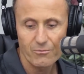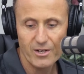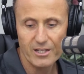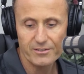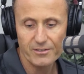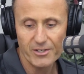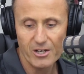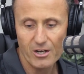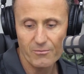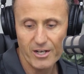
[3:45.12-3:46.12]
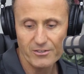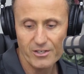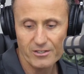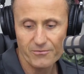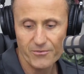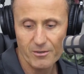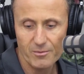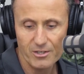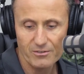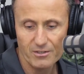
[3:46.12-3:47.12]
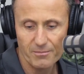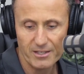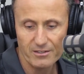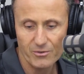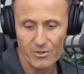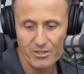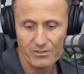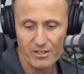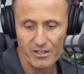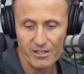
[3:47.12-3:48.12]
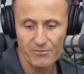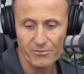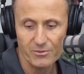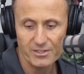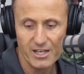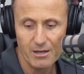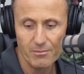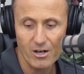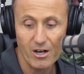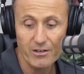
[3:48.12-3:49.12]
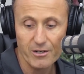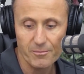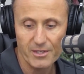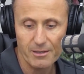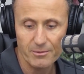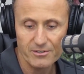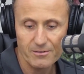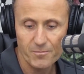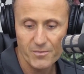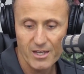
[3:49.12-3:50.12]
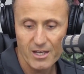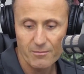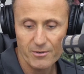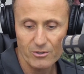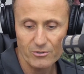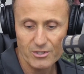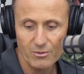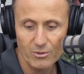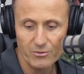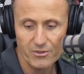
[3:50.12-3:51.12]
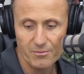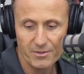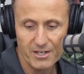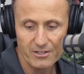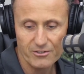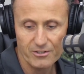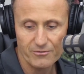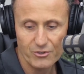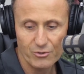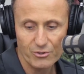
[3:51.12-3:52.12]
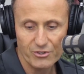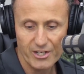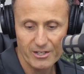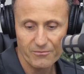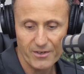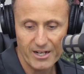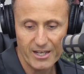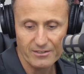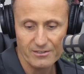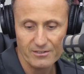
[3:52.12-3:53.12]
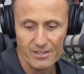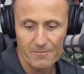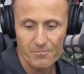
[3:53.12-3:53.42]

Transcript: relatively high ratios of firmicutes to bacteroides not only influence carbohydrate metabolism, but also alter the production of short chain fatty acids.